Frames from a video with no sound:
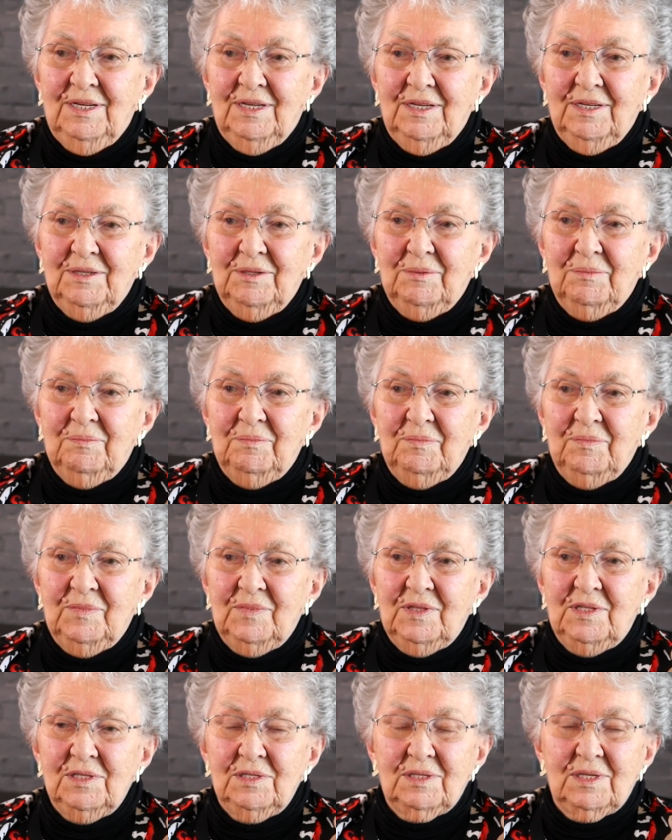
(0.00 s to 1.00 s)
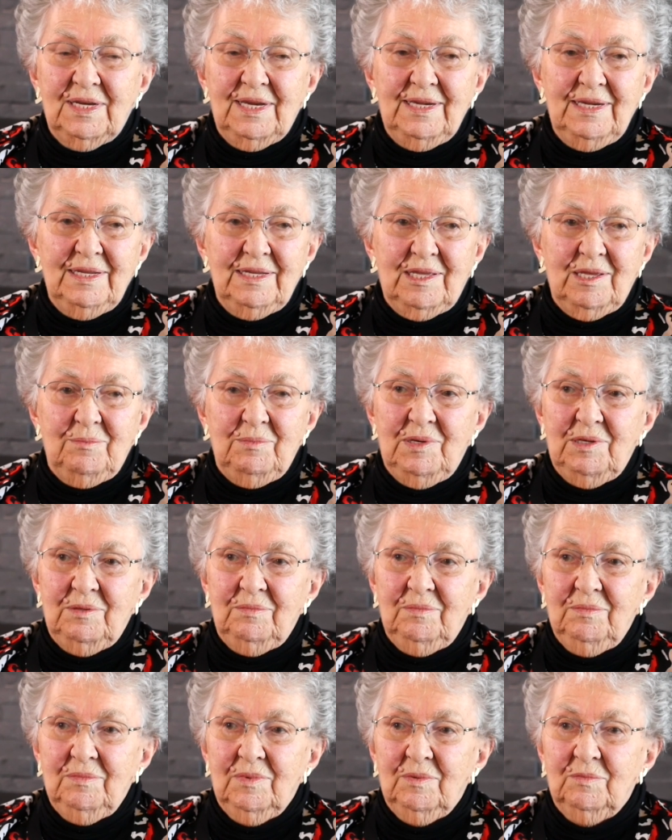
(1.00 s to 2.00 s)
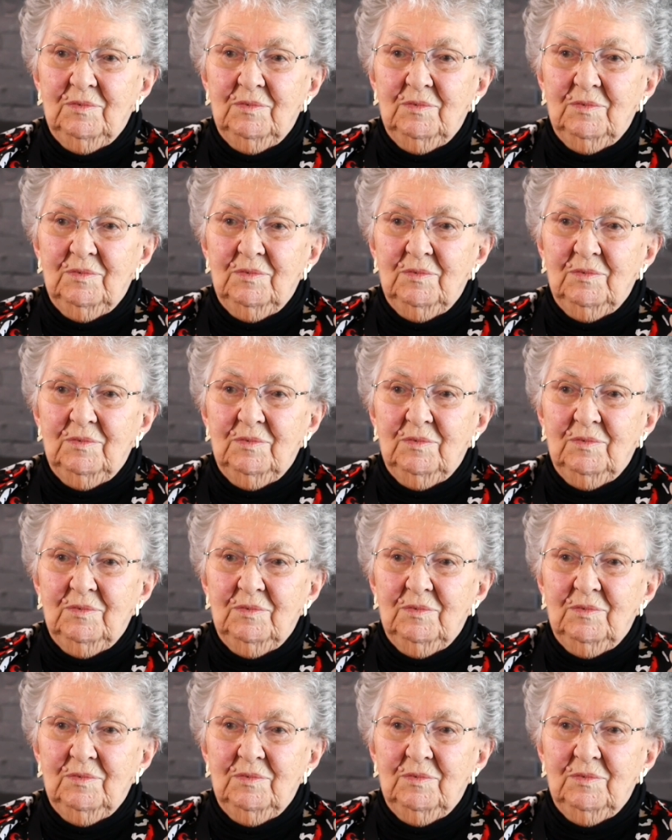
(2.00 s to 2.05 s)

um, this lady came in